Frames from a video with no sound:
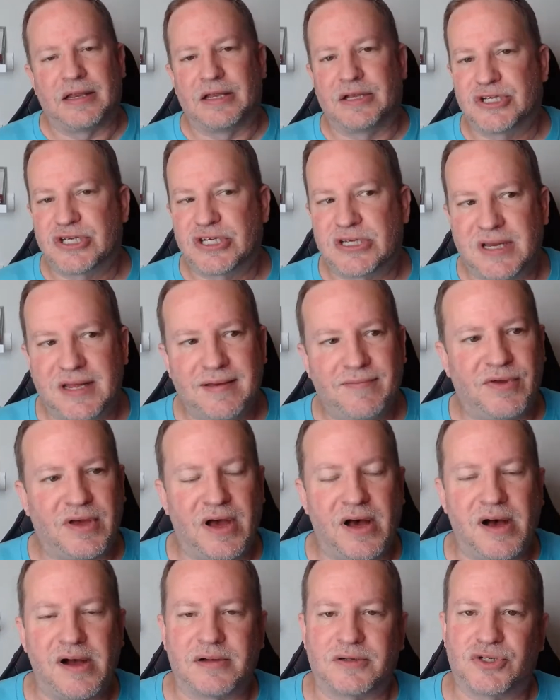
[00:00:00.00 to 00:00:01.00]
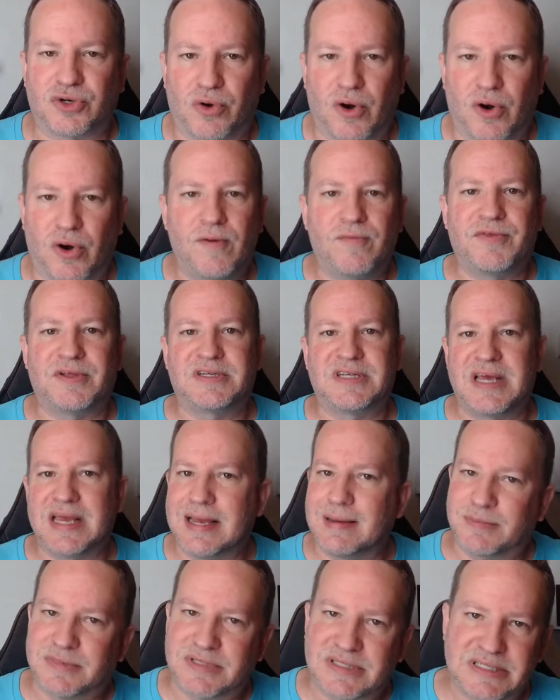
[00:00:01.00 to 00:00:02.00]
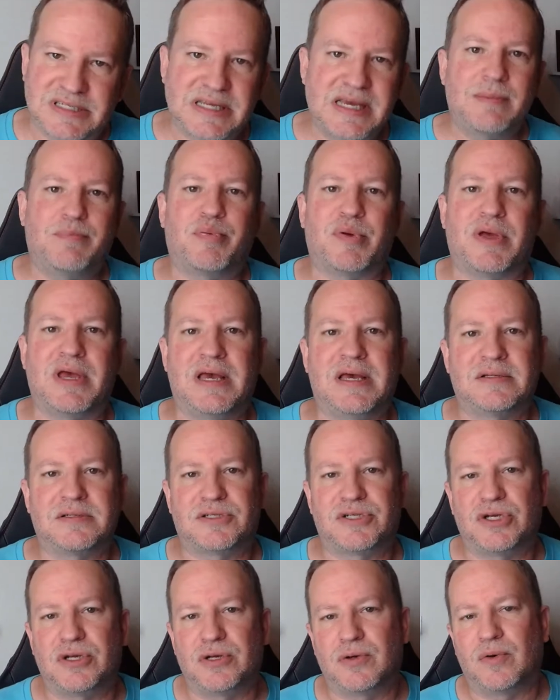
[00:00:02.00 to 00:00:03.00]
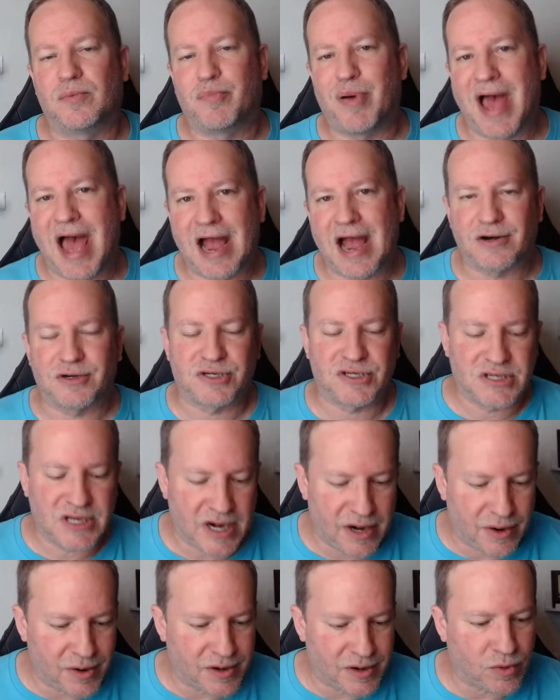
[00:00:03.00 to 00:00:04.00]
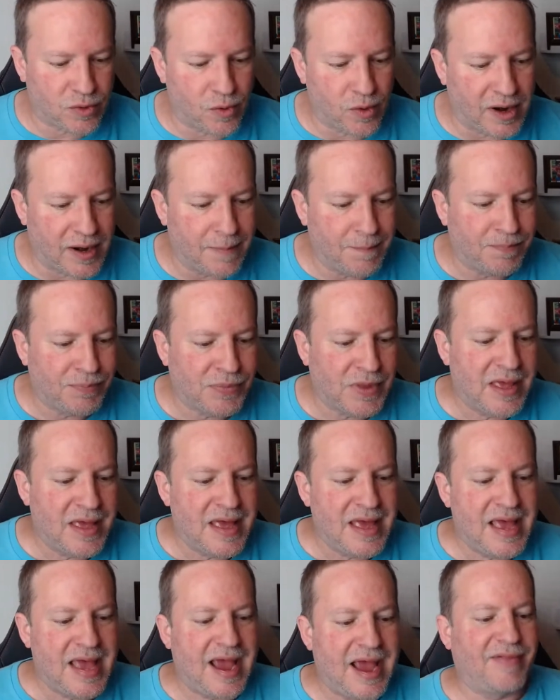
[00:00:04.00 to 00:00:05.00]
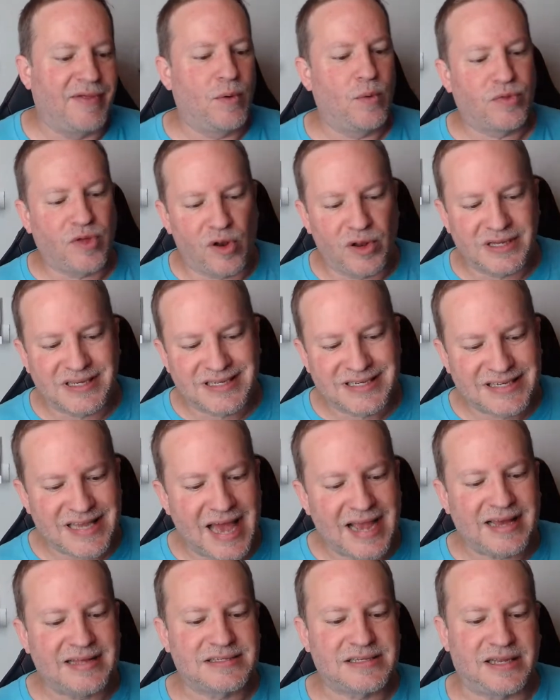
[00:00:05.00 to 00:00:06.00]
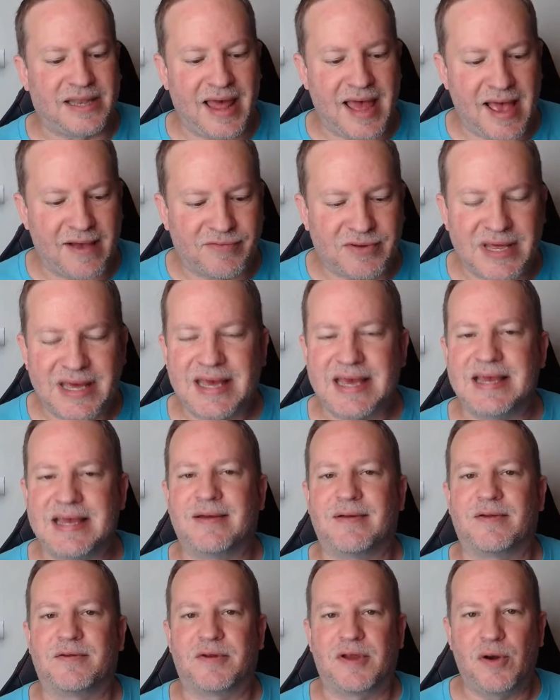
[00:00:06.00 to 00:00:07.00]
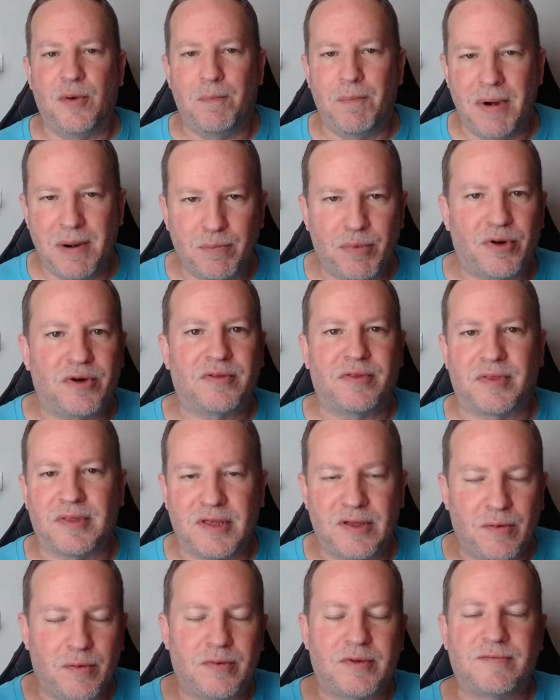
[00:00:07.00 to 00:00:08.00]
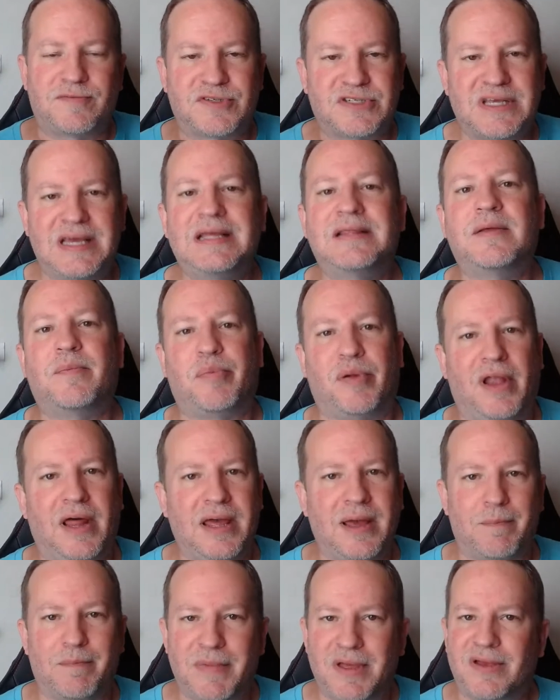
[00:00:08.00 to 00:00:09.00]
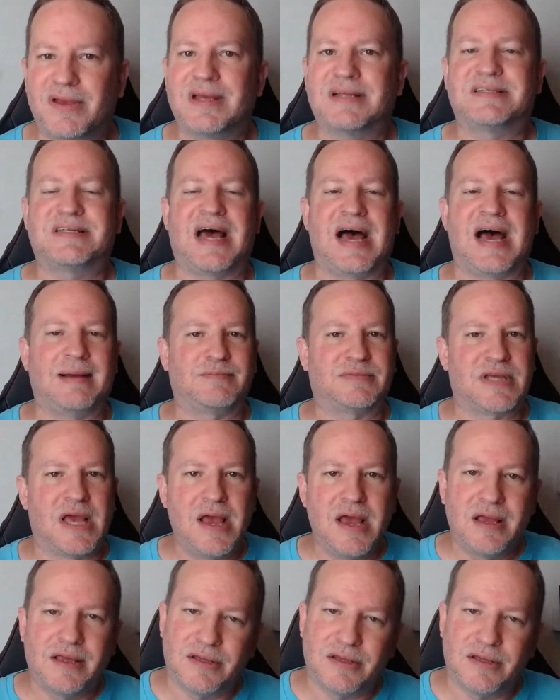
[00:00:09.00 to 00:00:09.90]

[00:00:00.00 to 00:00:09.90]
Steve Young drove the team deep into Packers territory, And then with only seconds left, you remember, you've seen the play a million times.